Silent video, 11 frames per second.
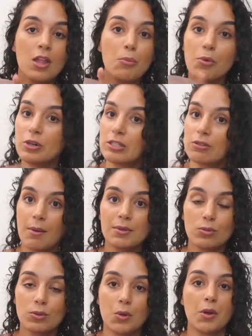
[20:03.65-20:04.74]
The body scrub is
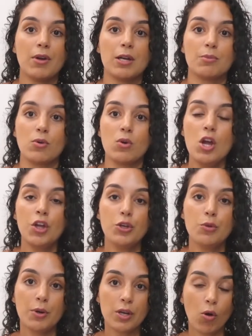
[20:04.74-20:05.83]
also incredible.
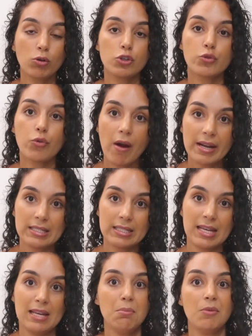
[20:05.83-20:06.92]
You put it on dry
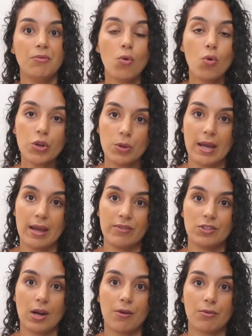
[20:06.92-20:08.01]
skin before you get in the
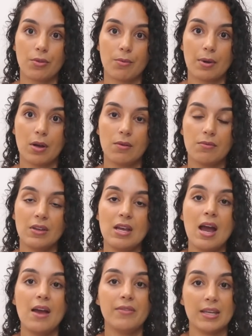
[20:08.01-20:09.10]
shower or the bath,
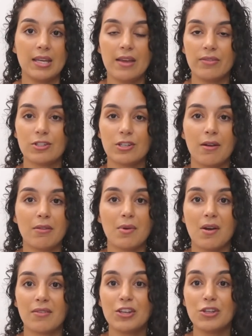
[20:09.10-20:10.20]
and then get in the shower and the
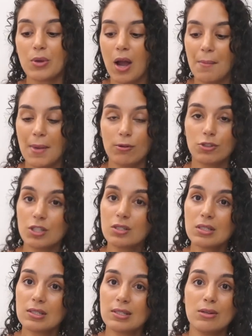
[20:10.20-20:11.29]
bath, and you come out just
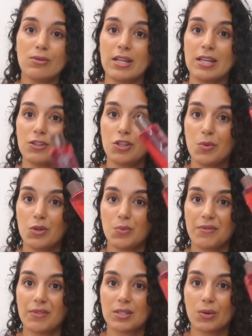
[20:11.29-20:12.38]
as silky as you would
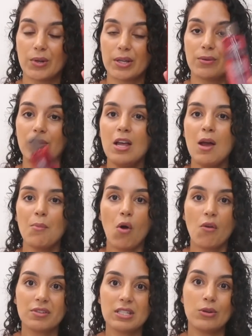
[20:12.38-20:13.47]
with this oil. But
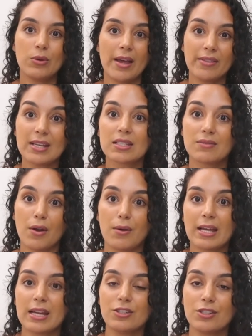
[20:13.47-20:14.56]
obviously you get the
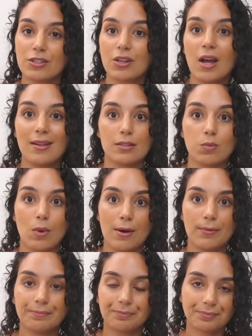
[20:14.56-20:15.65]
exfoliation as
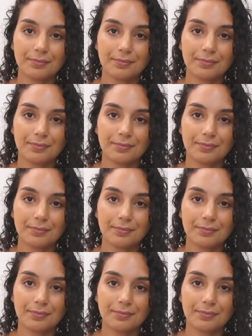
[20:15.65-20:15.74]
well.